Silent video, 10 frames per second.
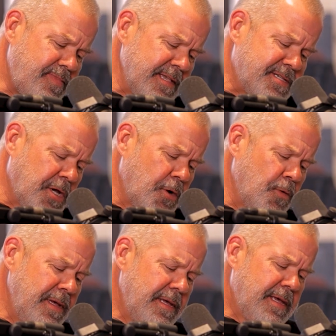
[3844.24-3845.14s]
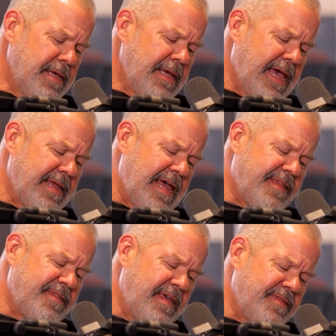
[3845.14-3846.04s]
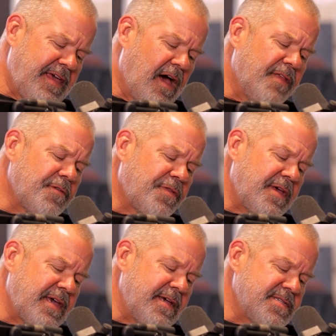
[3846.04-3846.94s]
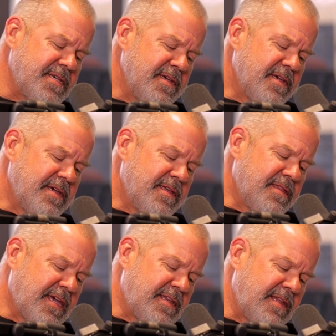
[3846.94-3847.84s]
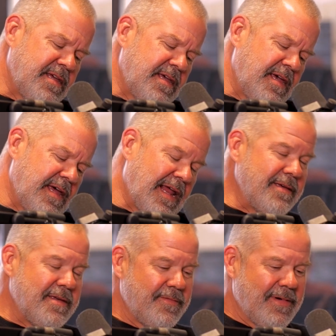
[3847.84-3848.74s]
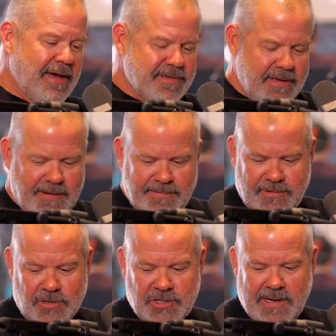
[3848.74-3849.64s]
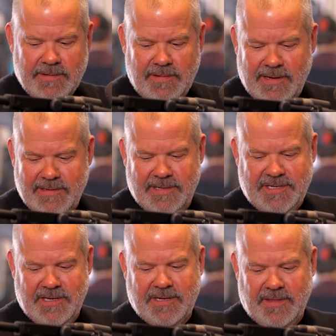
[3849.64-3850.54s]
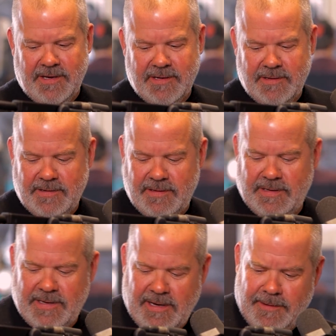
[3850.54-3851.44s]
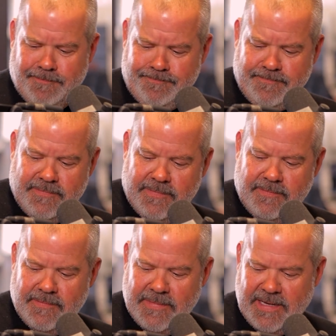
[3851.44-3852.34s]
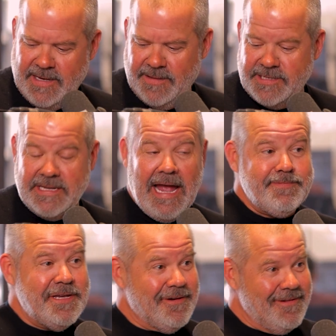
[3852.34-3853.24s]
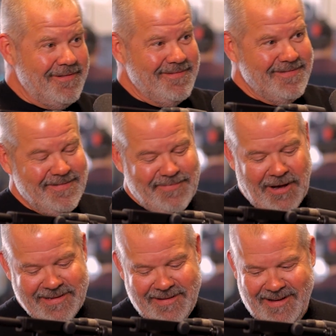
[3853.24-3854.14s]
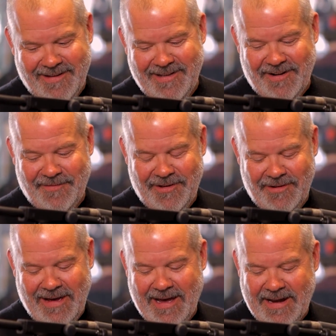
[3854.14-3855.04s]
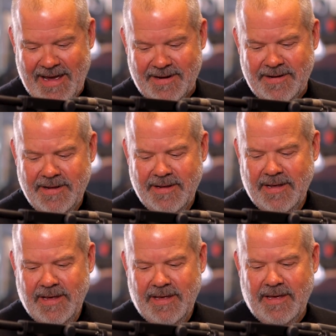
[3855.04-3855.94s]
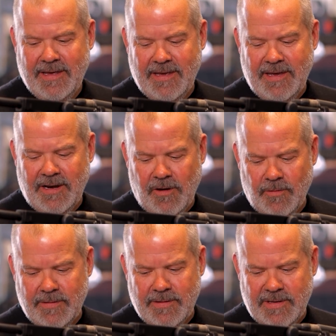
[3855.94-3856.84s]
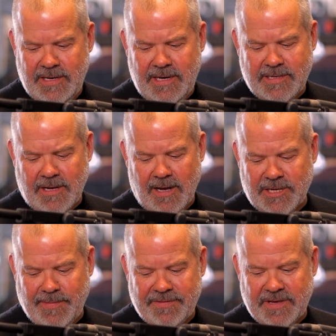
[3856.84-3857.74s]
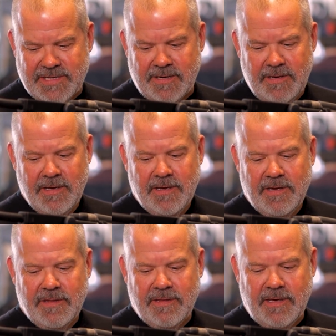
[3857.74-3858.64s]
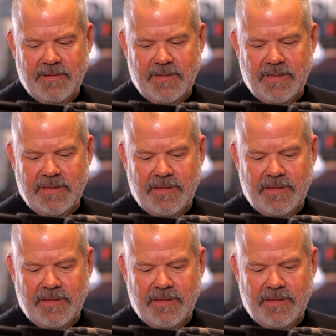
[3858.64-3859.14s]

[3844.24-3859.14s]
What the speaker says: So, and the other thing is that, and I told you I listened to the Snapdeal interview you had, and he talked about this. That